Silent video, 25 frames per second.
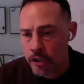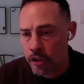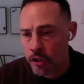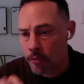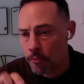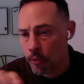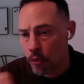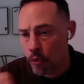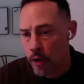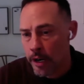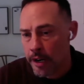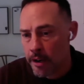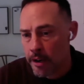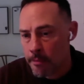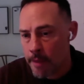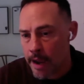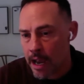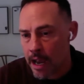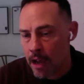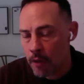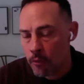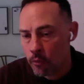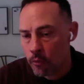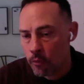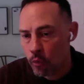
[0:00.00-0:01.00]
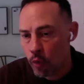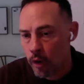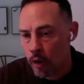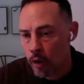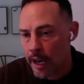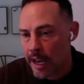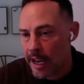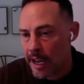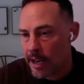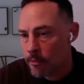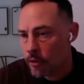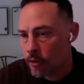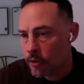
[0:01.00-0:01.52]
to your point about
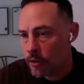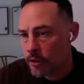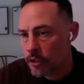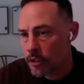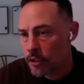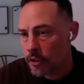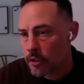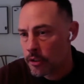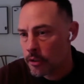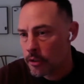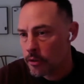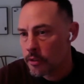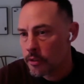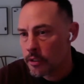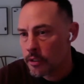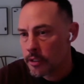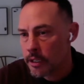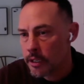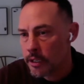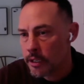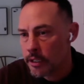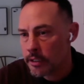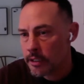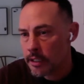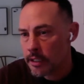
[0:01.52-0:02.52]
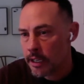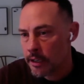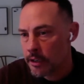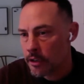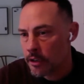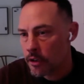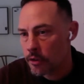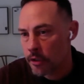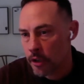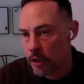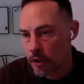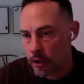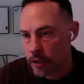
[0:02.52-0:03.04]
we're able to use this in
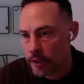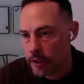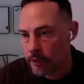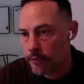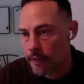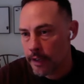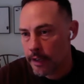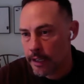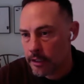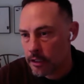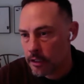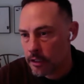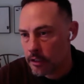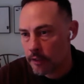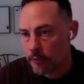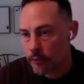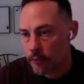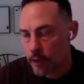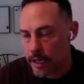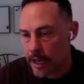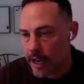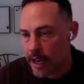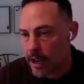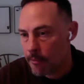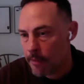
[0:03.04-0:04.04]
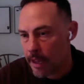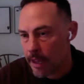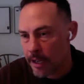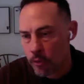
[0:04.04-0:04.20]
those early phases of rehab,